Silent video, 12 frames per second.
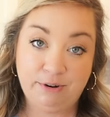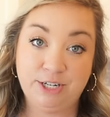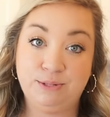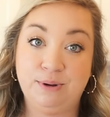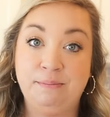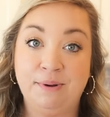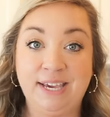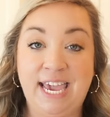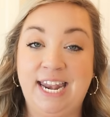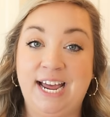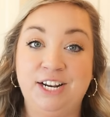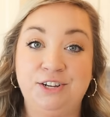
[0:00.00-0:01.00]
which is what
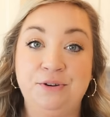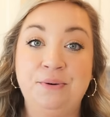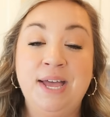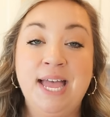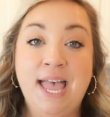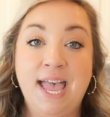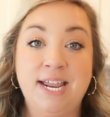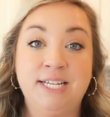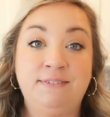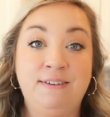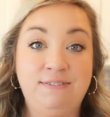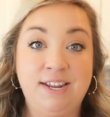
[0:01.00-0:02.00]
Bunky and I do, and
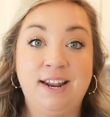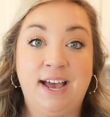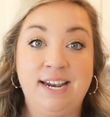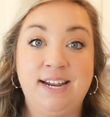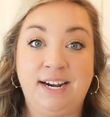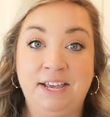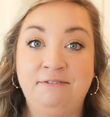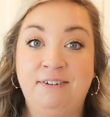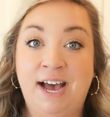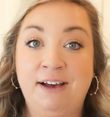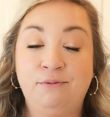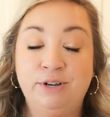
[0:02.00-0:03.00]
it's
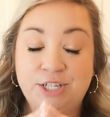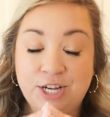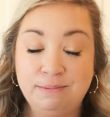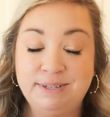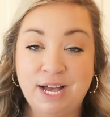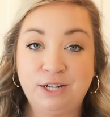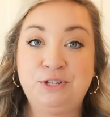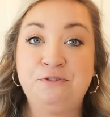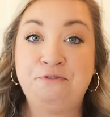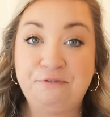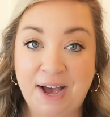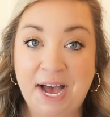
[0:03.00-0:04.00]
$59.95, which comes out to
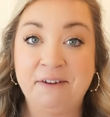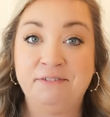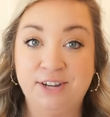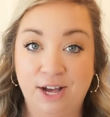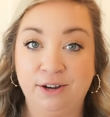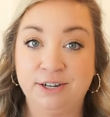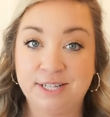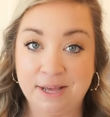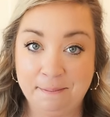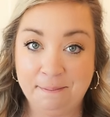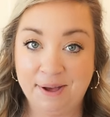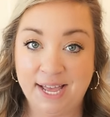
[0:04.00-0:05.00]
$5
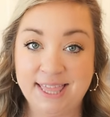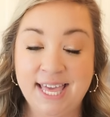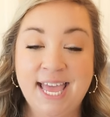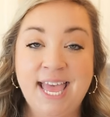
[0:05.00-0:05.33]
a month.